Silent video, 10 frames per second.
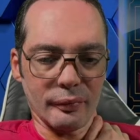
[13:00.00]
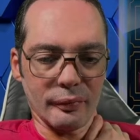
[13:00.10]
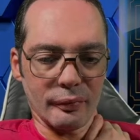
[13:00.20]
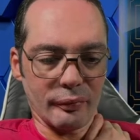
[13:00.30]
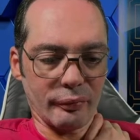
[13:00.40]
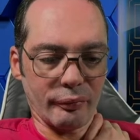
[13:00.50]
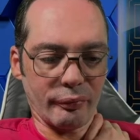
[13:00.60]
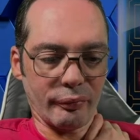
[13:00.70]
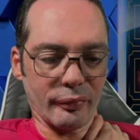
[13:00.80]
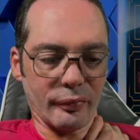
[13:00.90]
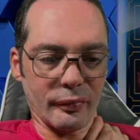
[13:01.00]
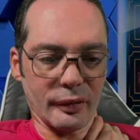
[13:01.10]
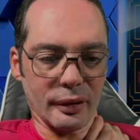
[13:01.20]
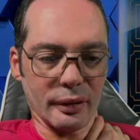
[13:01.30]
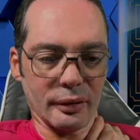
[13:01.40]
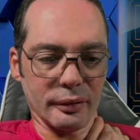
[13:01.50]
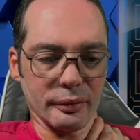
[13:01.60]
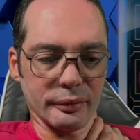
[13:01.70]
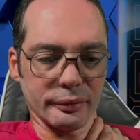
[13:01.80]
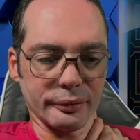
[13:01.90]

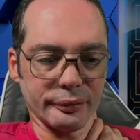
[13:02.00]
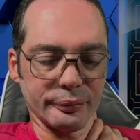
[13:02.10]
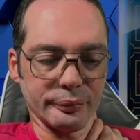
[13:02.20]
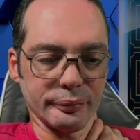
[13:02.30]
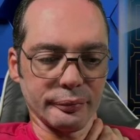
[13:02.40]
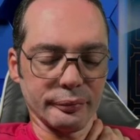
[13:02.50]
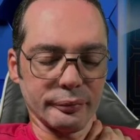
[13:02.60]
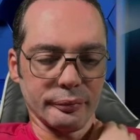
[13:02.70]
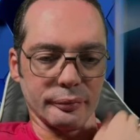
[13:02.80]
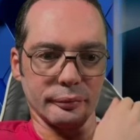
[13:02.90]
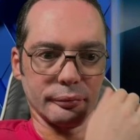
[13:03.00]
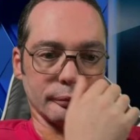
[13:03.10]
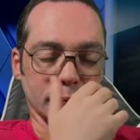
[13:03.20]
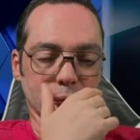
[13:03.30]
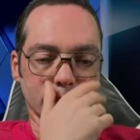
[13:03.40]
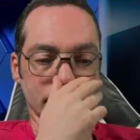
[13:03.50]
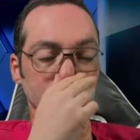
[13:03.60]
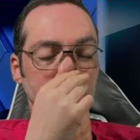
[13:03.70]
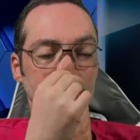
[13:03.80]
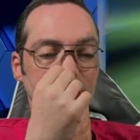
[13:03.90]
[no speech]